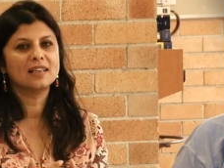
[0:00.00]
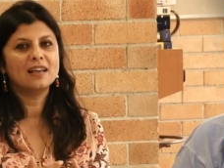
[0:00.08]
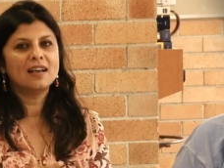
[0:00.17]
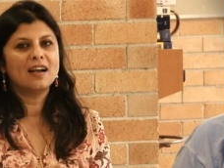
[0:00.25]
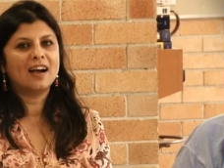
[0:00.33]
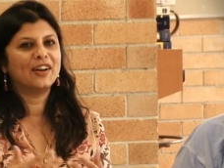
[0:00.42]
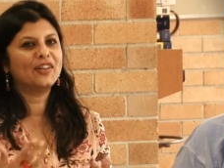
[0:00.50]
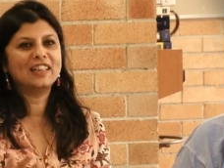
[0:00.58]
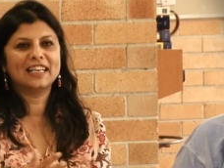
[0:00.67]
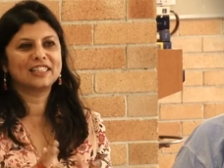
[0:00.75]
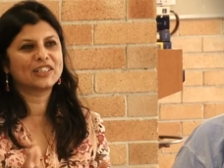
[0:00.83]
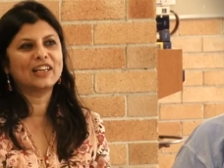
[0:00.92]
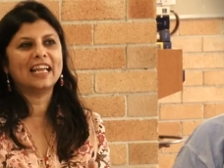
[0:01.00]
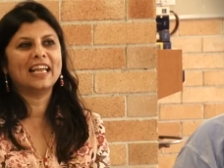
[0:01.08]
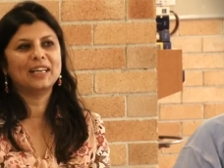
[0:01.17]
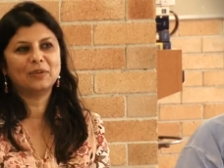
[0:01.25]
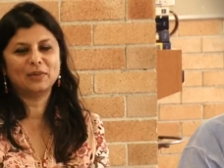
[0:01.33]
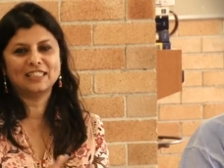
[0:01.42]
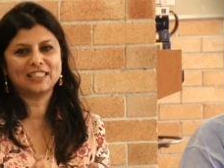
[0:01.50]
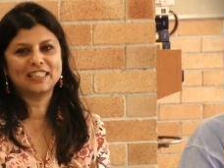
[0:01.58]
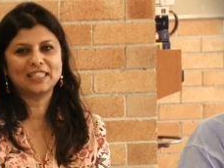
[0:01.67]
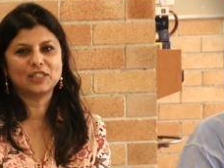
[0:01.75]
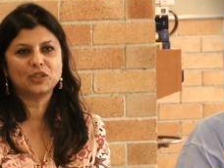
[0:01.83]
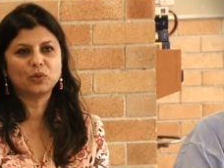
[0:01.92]
Vandana Ram is the
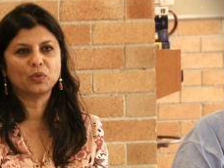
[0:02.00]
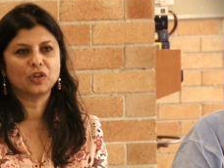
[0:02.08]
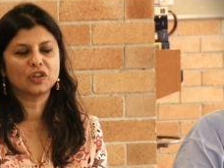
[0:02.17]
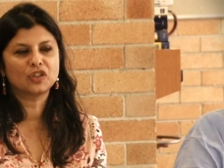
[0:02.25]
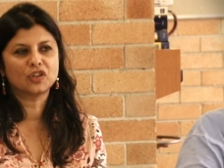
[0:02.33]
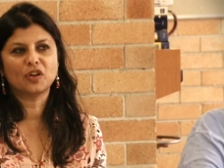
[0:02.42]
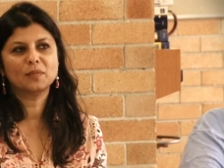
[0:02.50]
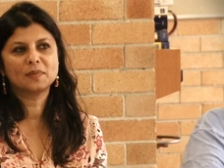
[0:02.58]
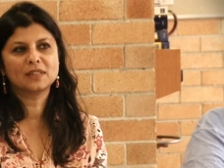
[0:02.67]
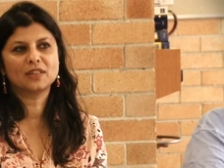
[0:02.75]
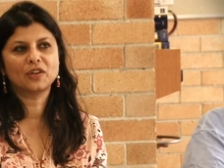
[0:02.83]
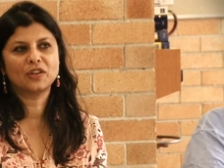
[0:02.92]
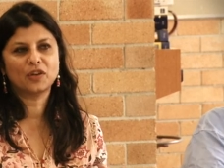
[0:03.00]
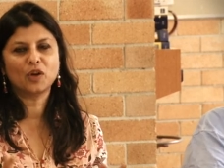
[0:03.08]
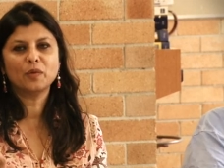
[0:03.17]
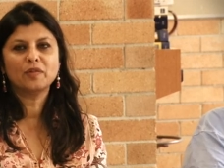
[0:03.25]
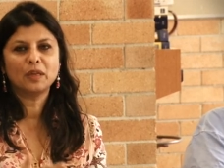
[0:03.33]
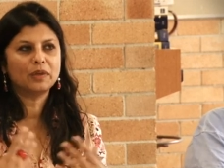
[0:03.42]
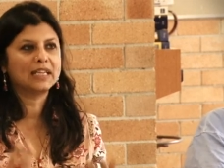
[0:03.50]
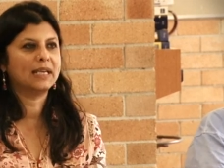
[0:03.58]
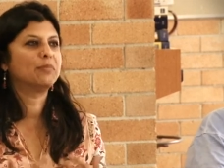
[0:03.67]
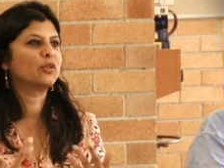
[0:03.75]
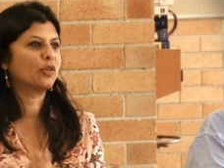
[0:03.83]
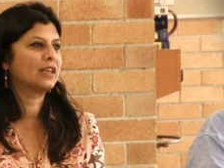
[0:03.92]
Cultural Development Coordinator at Bankstown City
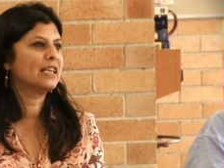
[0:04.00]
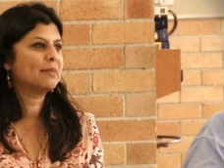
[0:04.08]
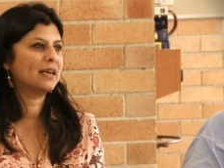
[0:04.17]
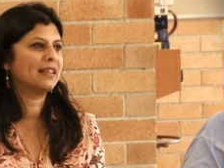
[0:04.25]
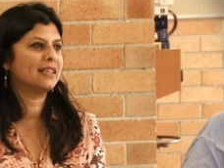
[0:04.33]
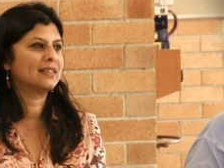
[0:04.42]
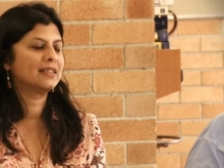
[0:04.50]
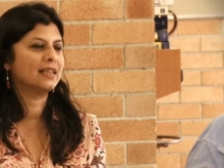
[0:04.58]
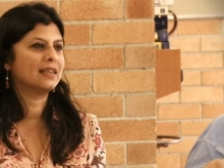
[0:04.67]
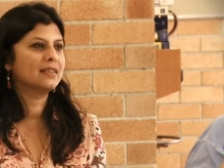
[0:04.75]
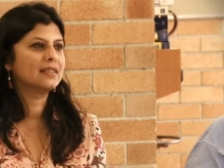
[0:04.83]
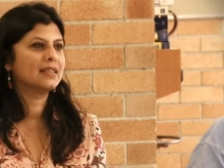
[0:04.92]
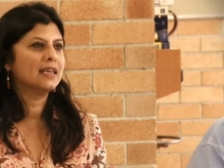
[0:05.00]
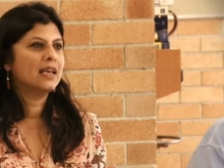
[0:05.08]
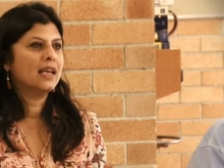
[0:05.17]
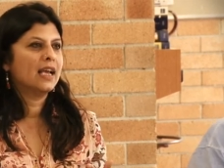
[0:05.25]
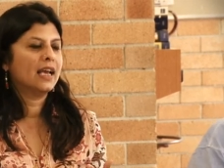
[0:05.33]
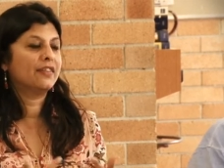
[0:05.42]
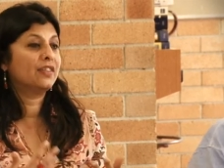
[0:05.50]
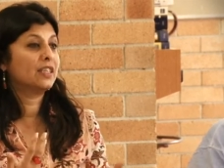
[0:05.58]
Council, and together with Peter